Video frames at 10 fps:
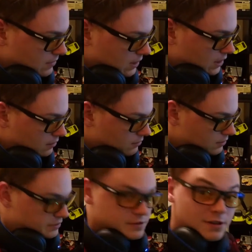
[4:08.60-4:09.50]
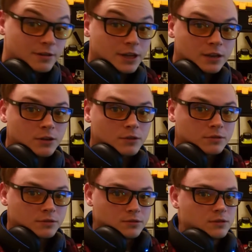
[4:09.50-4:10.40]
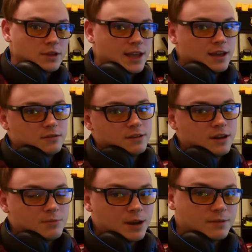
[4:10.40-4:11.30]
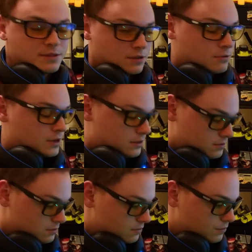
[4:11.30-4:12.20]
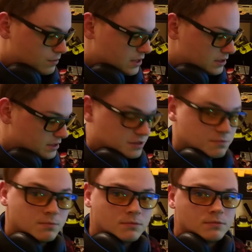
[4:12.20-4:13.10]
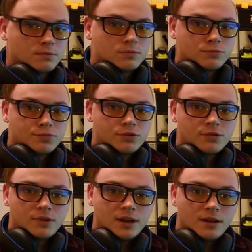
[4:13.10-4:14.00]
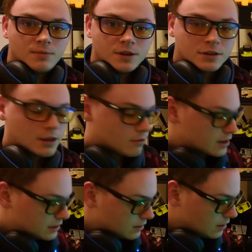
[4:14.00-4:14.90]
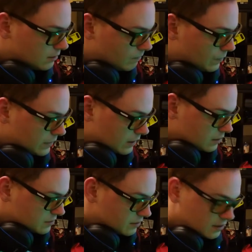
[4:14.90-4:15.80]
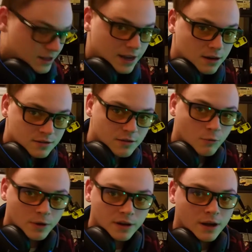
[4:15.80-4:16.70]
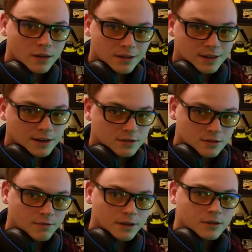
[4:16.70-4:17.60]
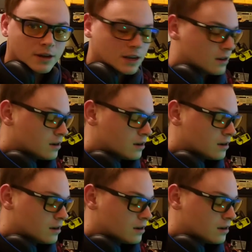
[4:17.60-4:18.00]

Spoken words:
it will slowly go through and light up every single one, which is pretty much all I wanted. There's no delay, there's no weird color thing, there's no flickering,